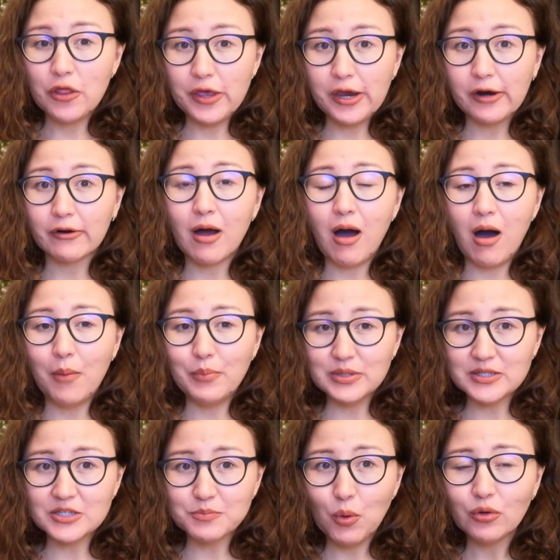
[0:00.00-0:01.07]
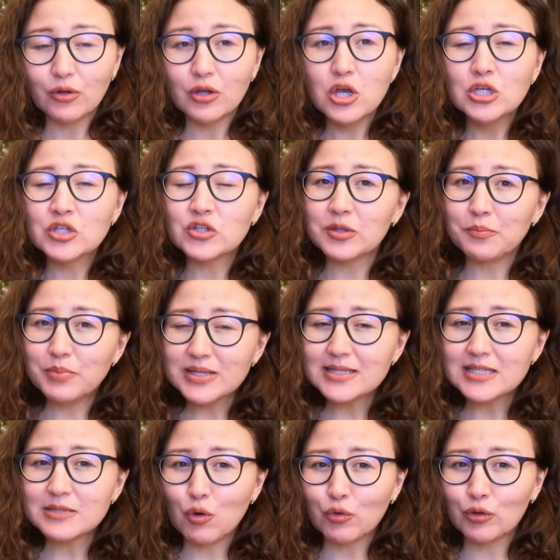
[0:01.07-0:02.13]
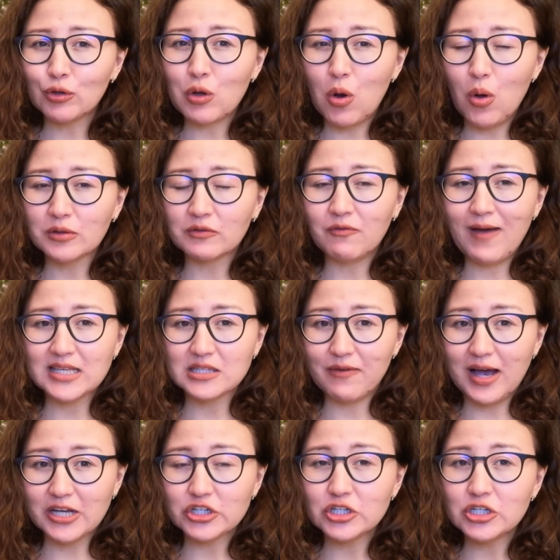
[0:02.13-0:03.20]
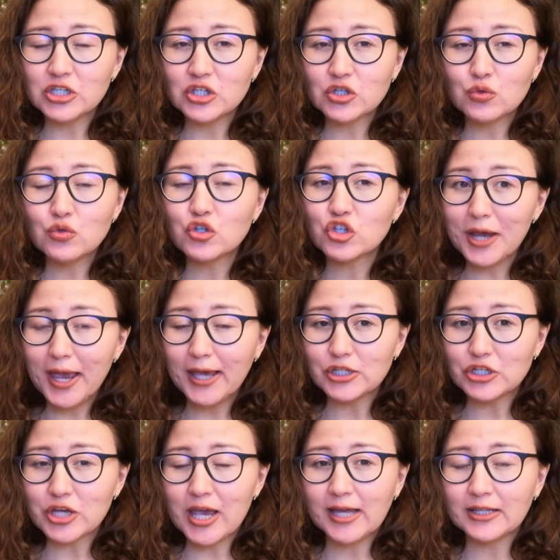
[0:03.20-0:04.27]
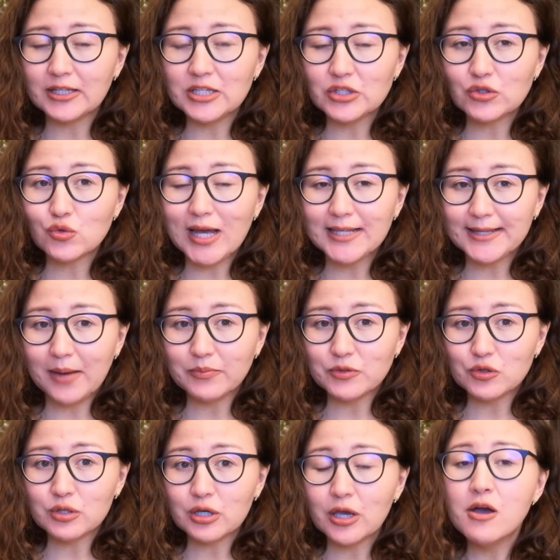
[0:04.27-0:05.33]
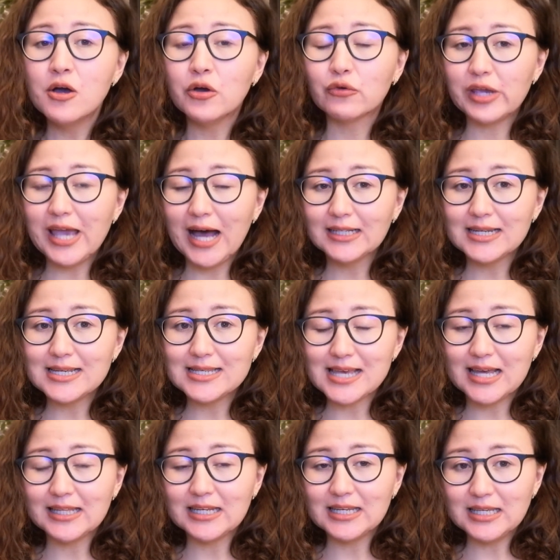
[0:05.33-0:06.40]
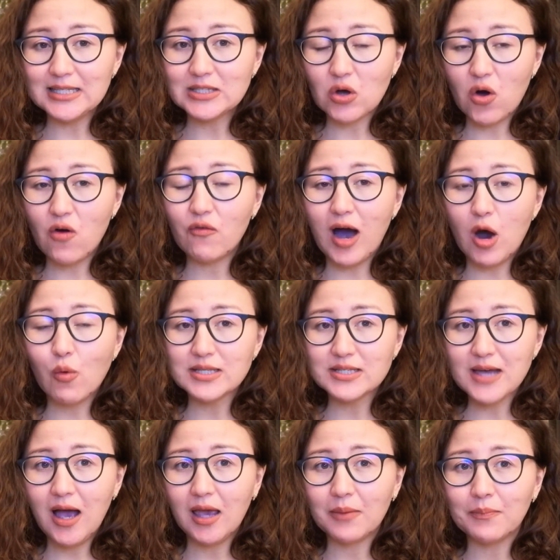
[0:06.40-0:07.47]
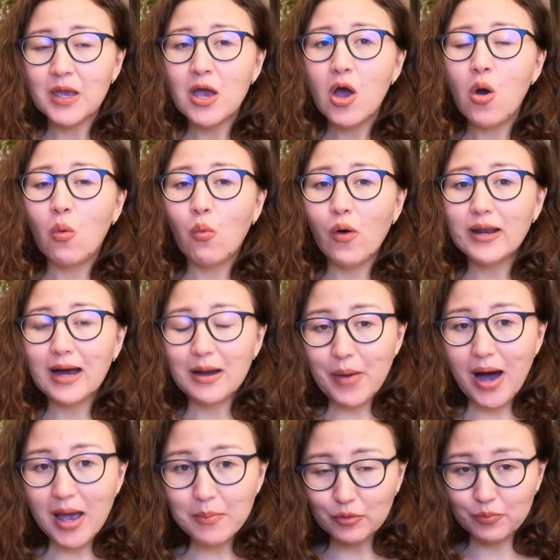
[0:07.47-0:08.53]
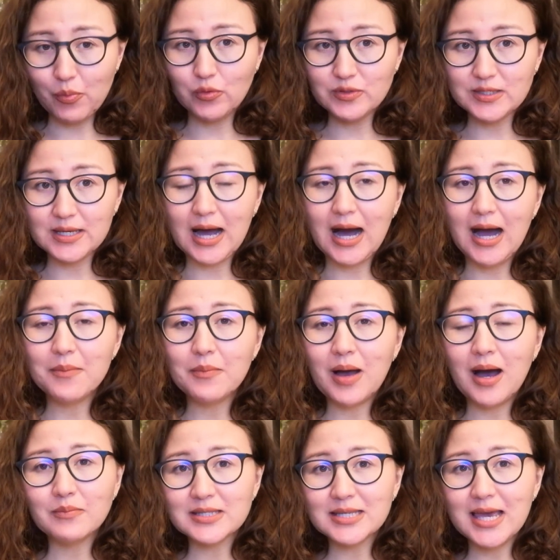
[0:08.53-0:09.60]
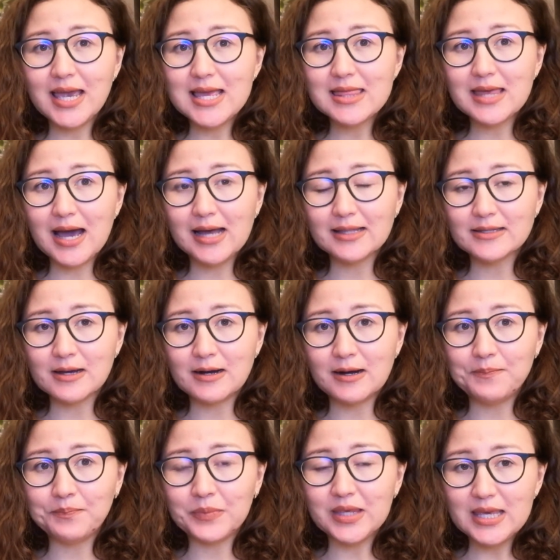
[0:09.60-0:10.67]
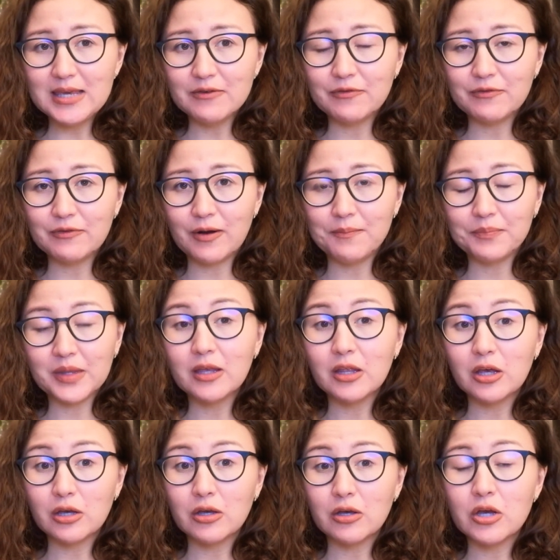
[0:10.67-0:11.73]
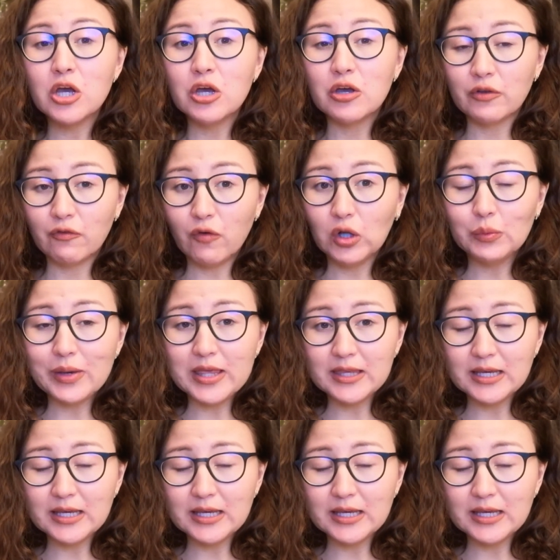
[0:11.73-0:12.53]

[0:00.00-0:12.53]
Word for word: their uh, business model. So the business model called fast fashion needs to change and needs to adapt to the realities and the needs of our time. What am I proposing? I'm, I'm saying that um, if um, the following